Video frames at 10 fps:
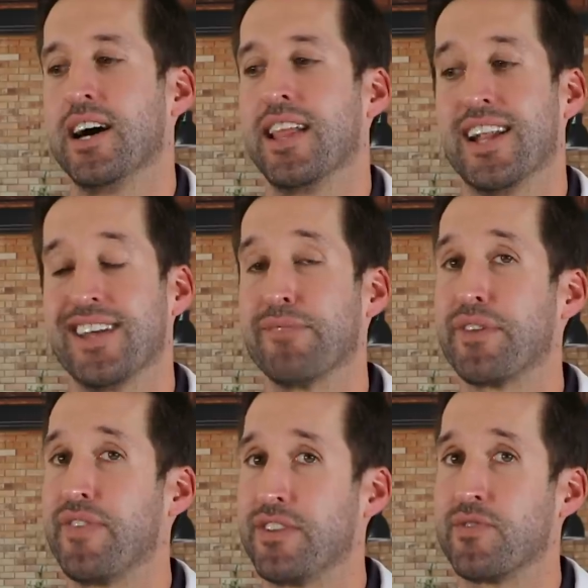A lot of times
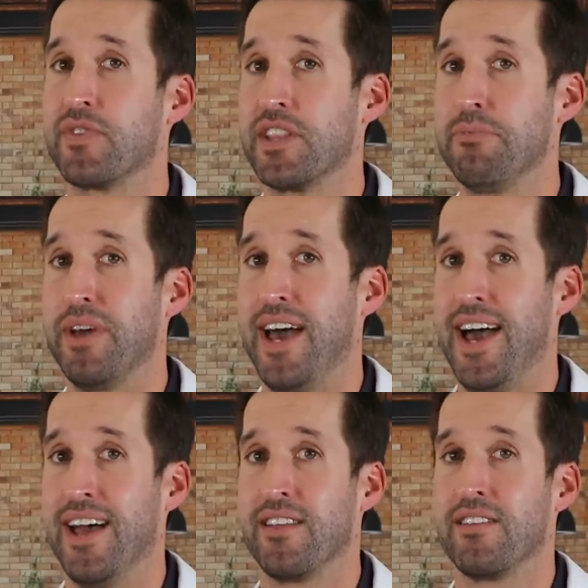if it's really
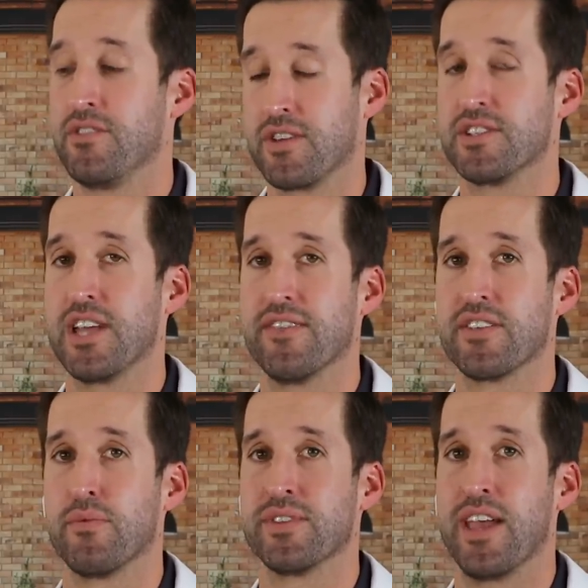bad, you can shave
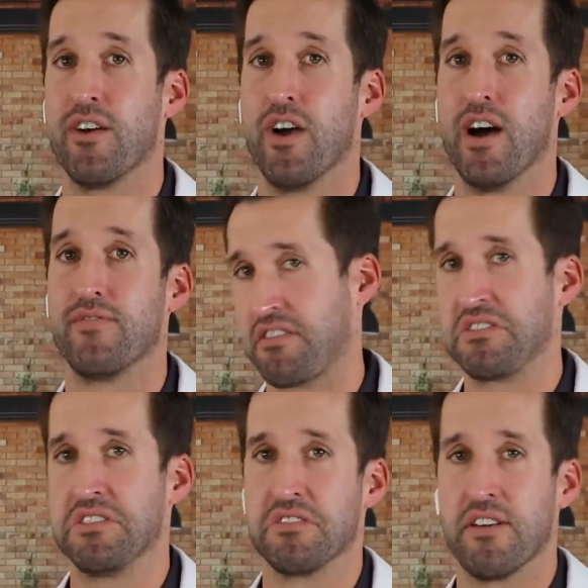someone's hair off.
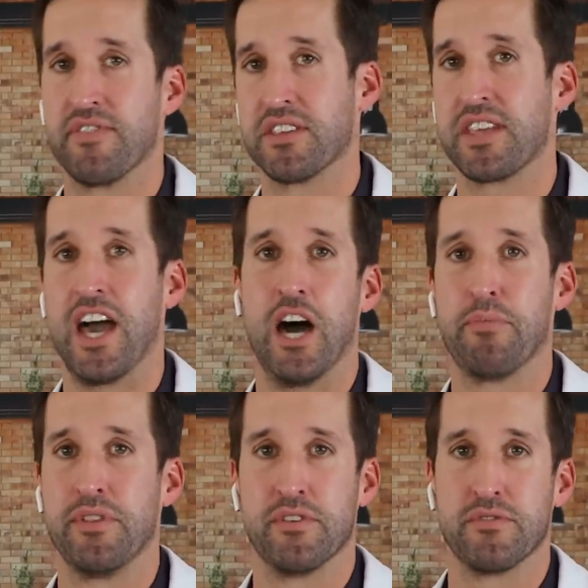Cleans off the
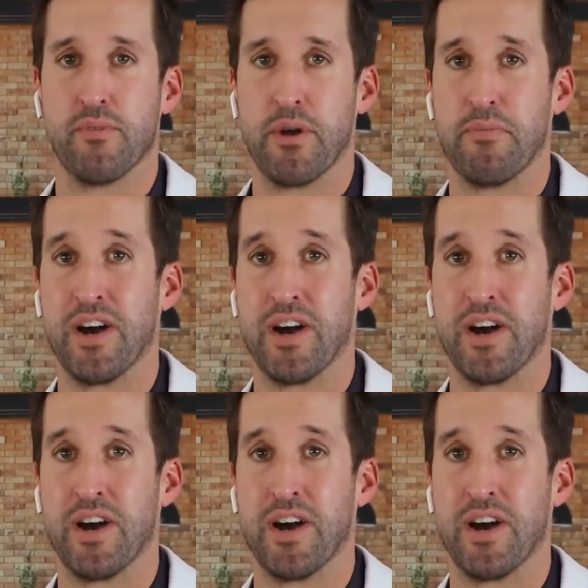scalp and there's no more